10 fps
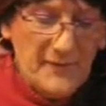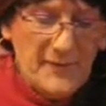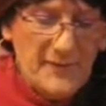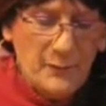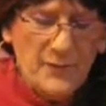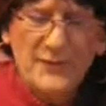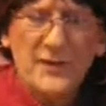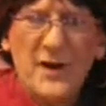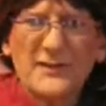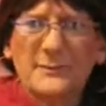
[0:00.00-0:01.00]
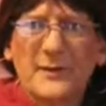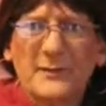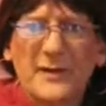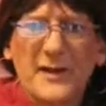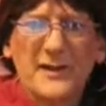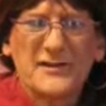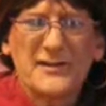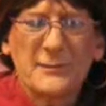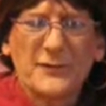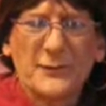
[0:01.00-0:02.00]
it wasn't talked about, and
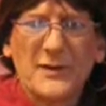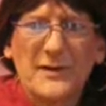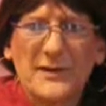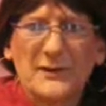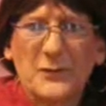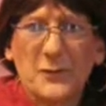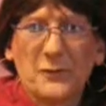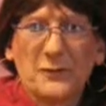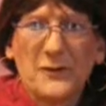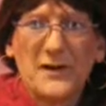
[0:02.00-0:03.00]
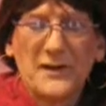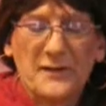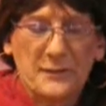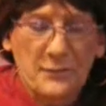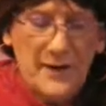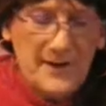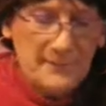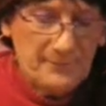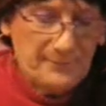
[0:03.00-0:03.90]
she was treated like a total freak, right?